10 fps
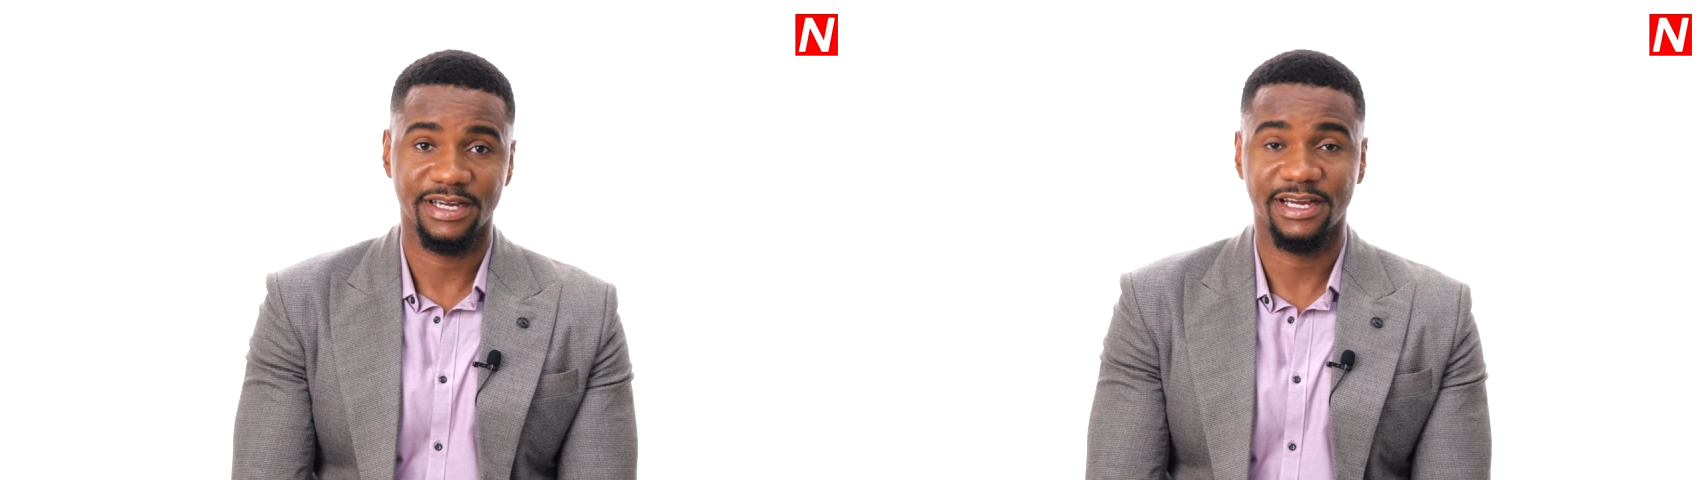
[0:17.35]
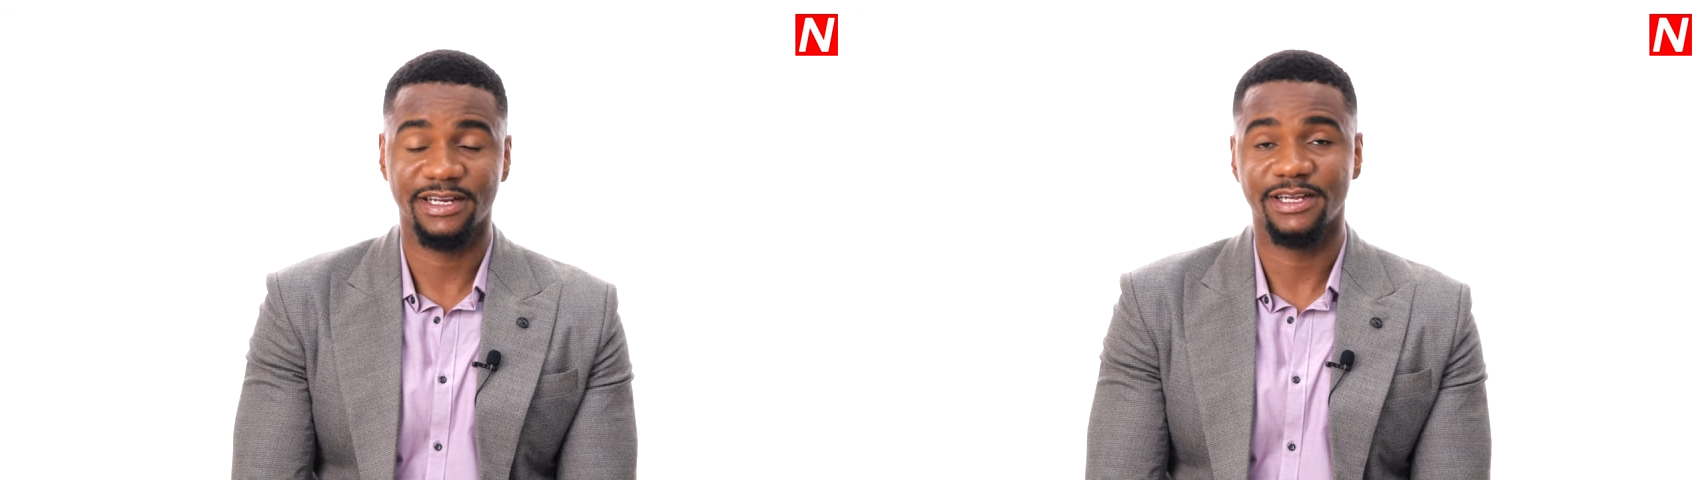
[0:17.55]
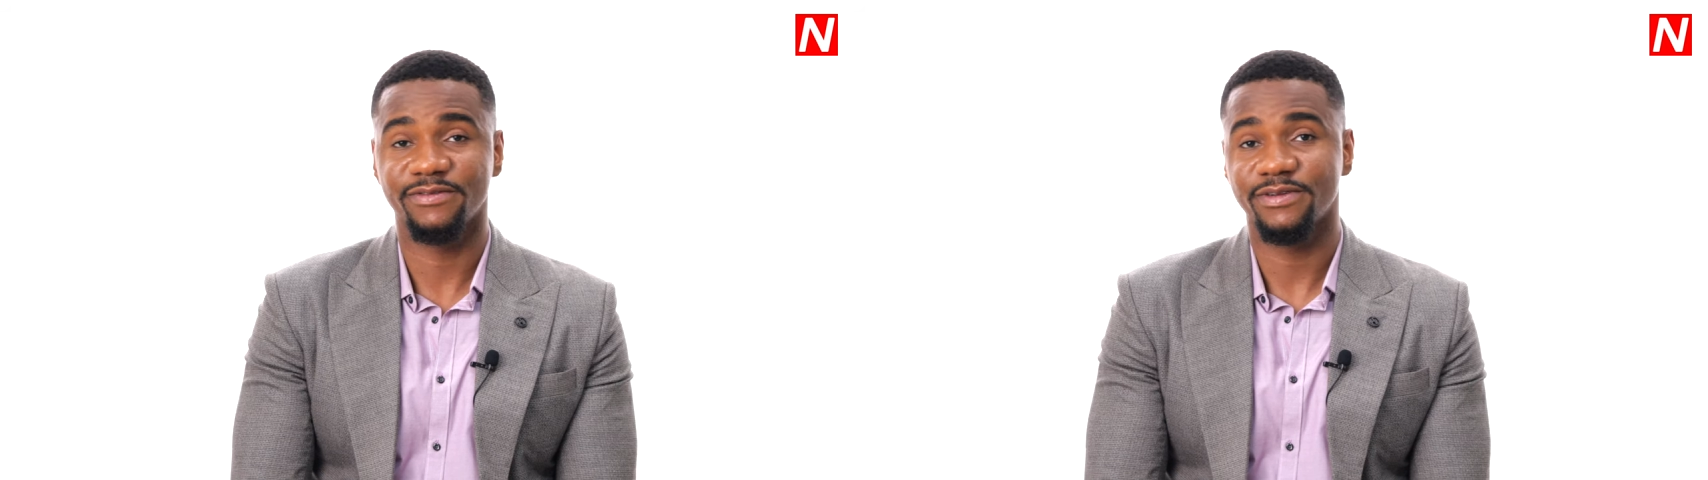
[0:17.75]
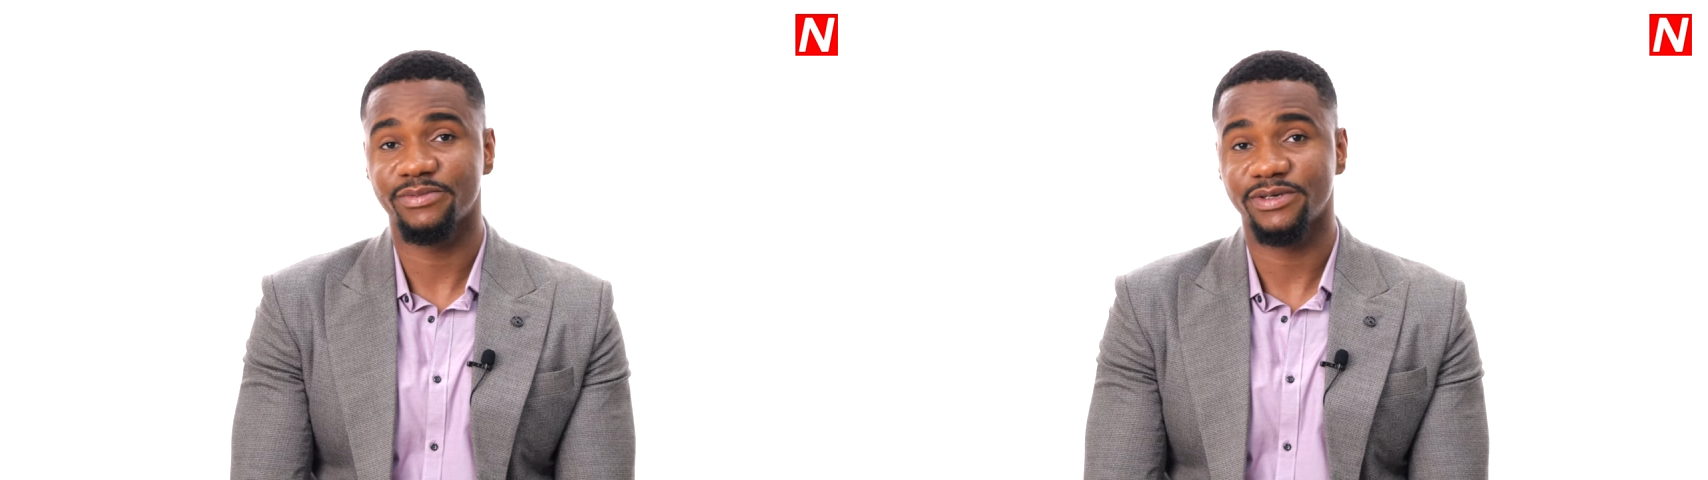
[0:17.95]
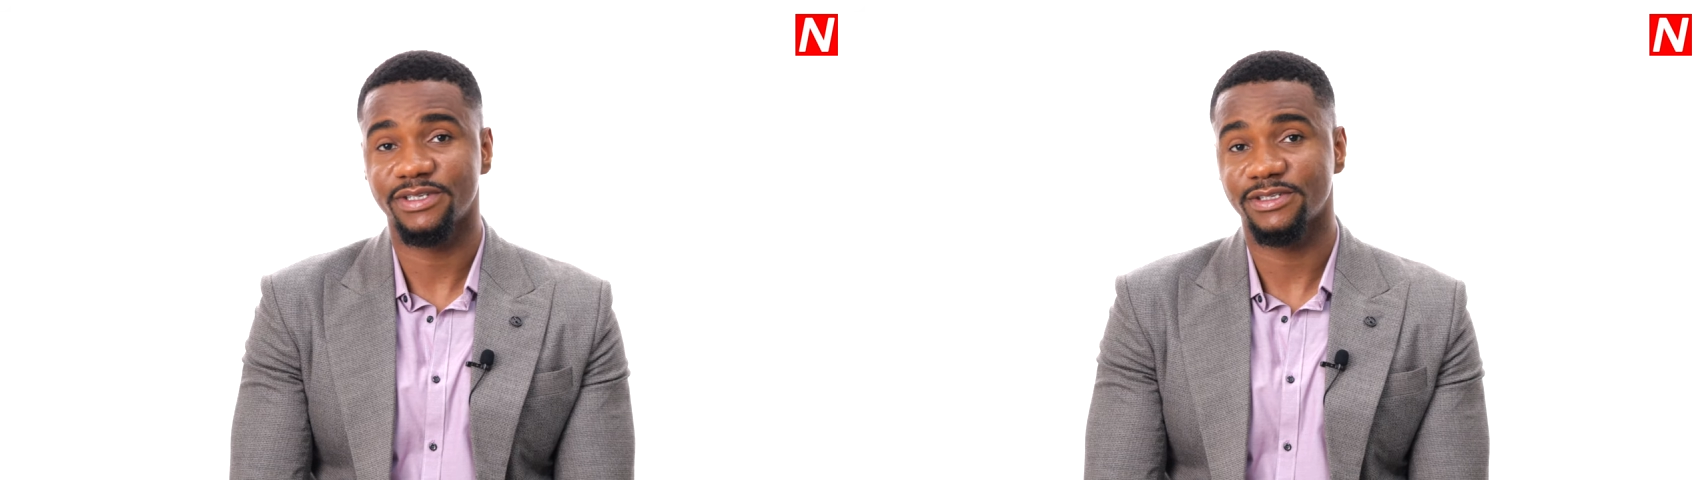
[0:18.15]
And in Living
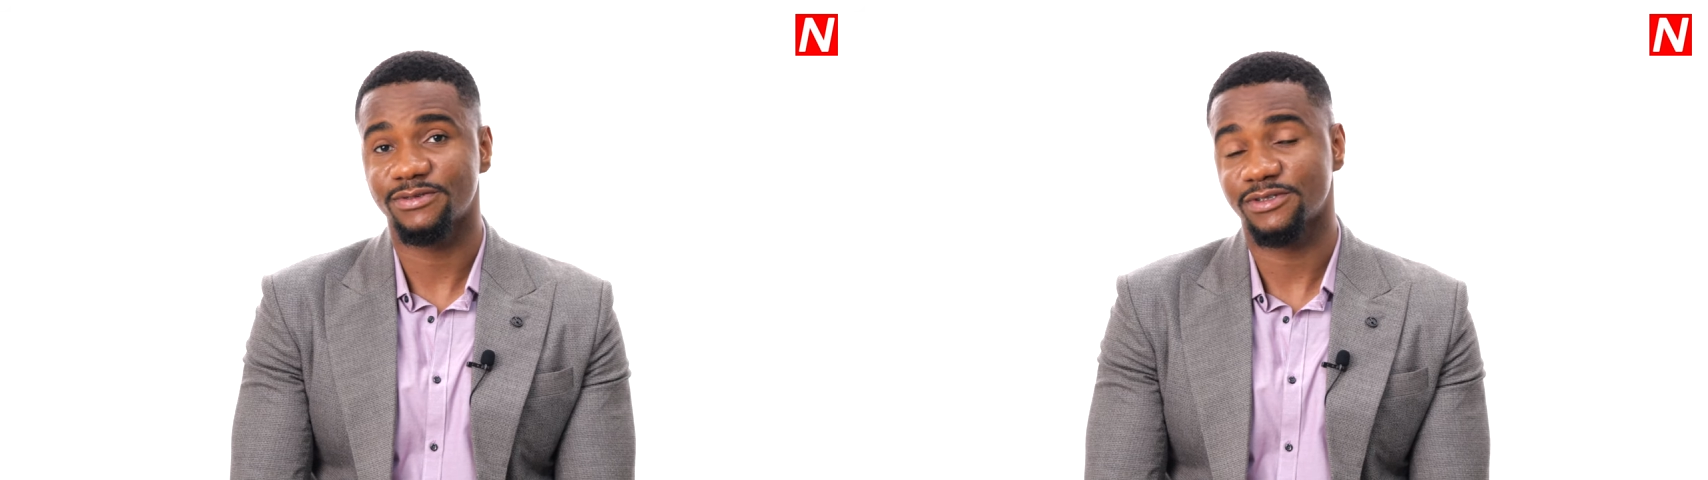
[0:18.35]
in Bondage, she